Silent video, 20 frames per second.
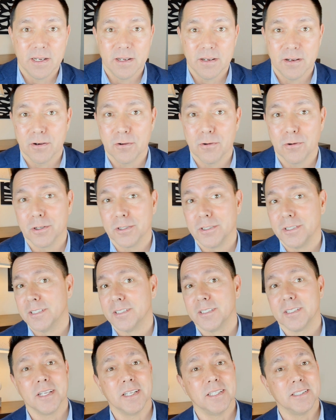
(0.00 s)
in your courses,
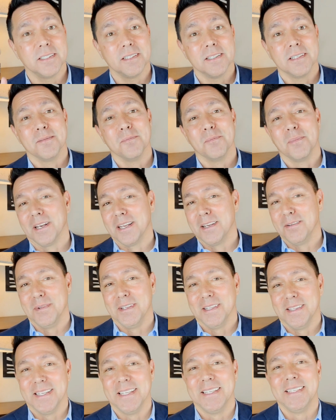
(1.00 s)
because believe
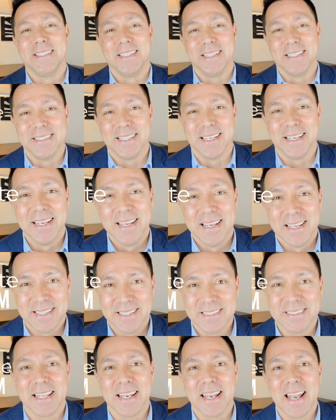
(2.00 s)
me, it's
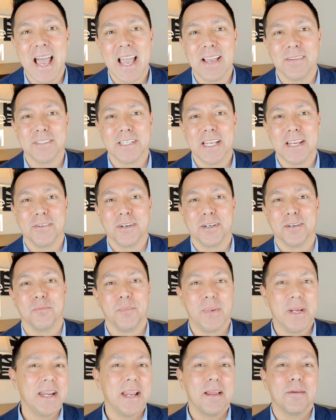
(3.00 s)
a lifesaver.
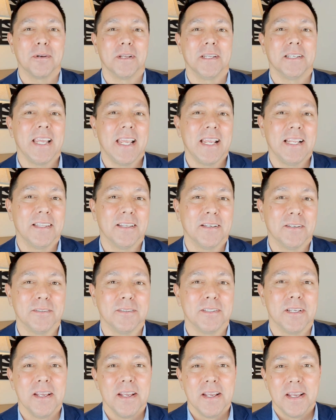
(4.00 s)
Being able to take those
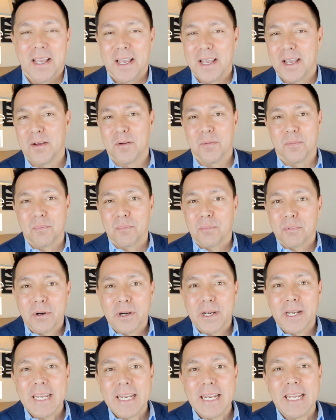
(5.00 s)

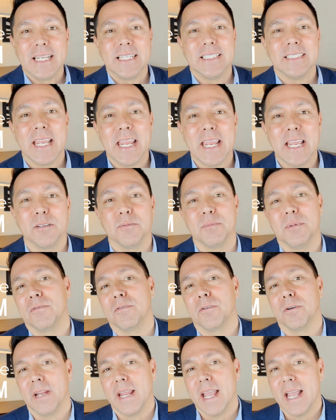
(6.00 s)
pre-exams
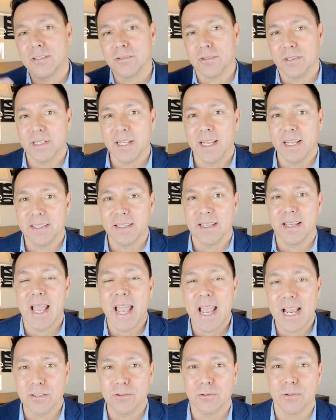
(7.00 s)
before you actually take the
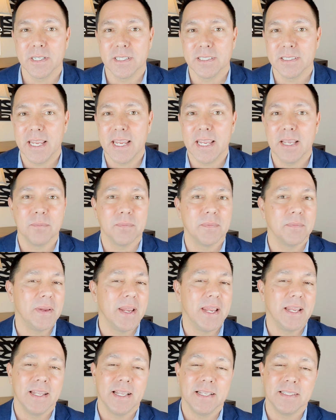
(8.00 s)
actual exam,
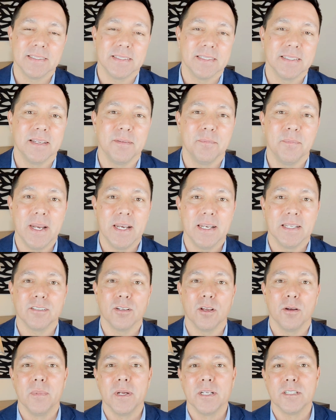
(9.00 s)
man, that made it
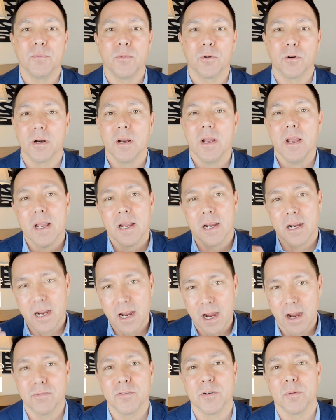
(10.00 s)
so much more
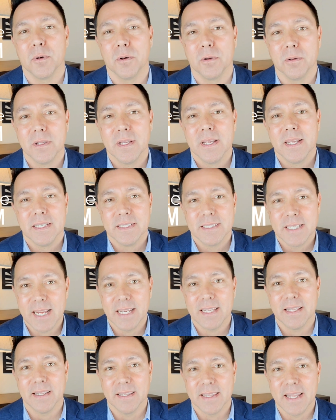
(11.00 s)
comfortable
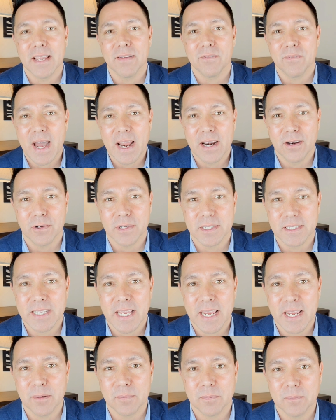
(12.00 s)
taking that final
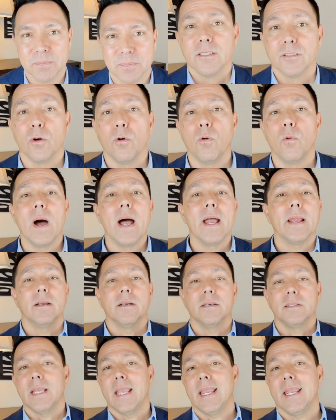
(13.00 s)
exam. So while
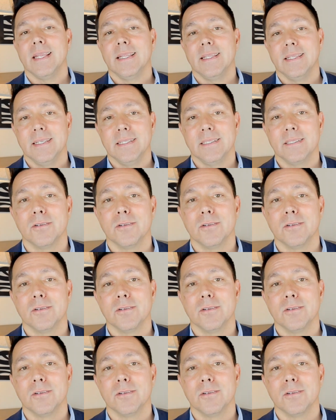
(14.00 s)
you're taking these